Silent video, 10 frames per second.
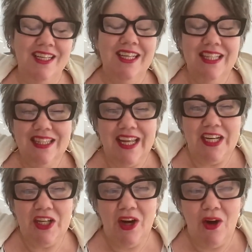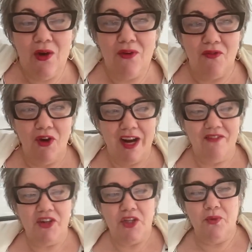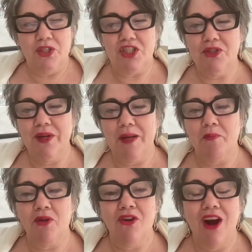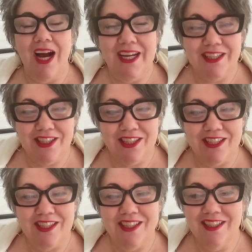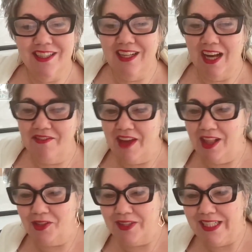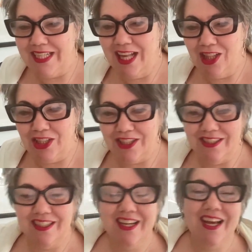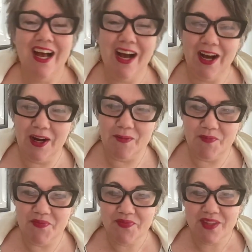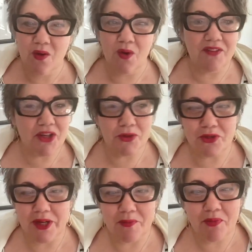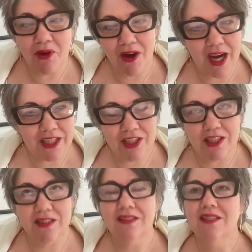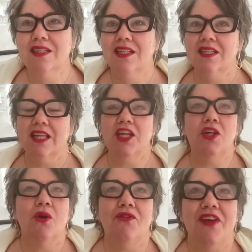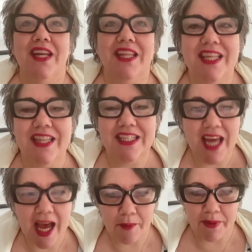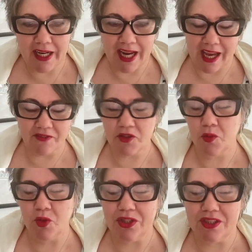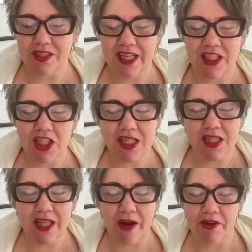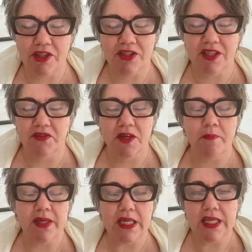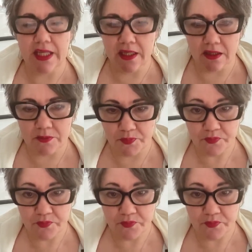letting go of whatever you were doing prior. Hi, Valerie Teller. Whatever you're doing prior, letting go of anything that's happening afterwards, and just allowing yourself to be here